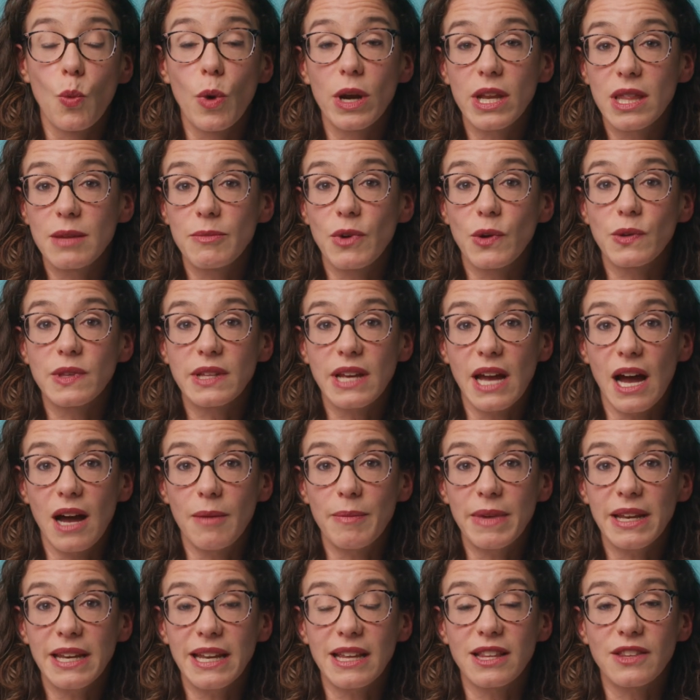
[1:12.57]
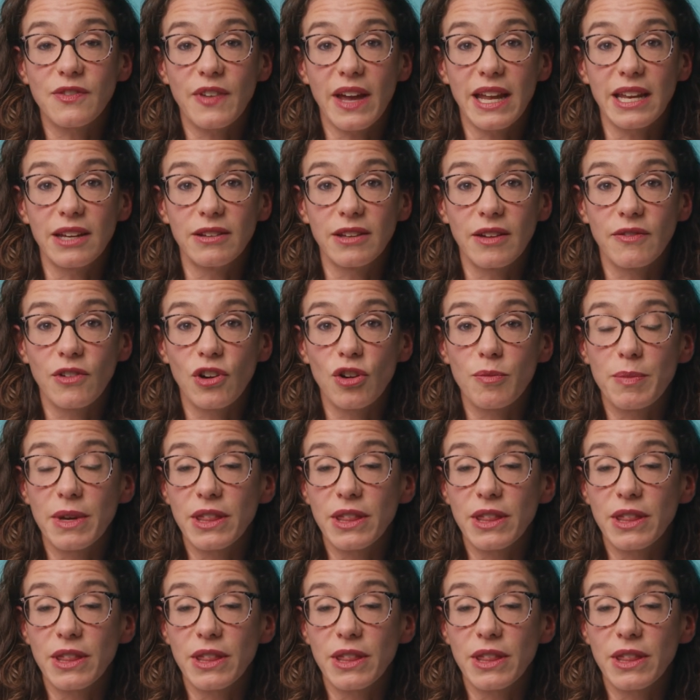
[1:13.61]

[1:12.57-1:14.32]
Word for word: One of the most common is fatty liver,